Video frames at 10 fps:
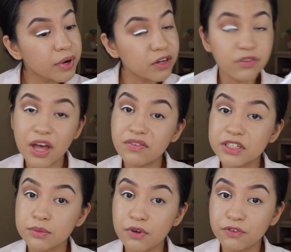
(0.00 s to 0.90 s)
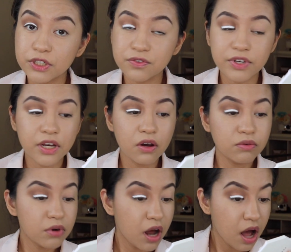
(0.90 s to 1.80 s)

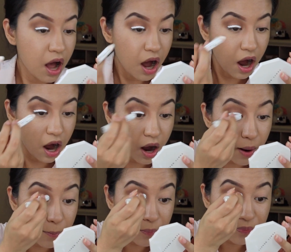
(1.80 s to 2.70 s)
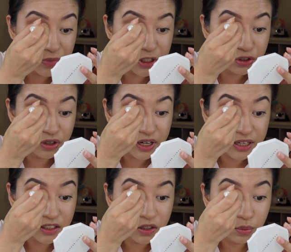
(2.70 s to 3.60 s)
the trick
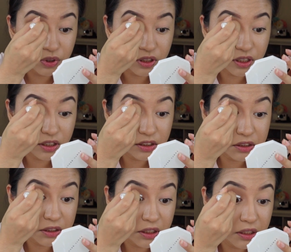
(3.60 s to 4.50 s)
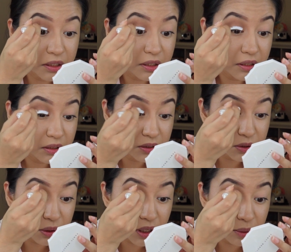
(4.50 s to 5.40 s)
I did with the concealer
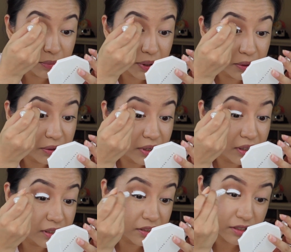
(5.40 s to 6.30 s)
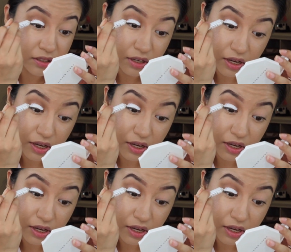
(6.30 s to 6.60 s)
to cut my crease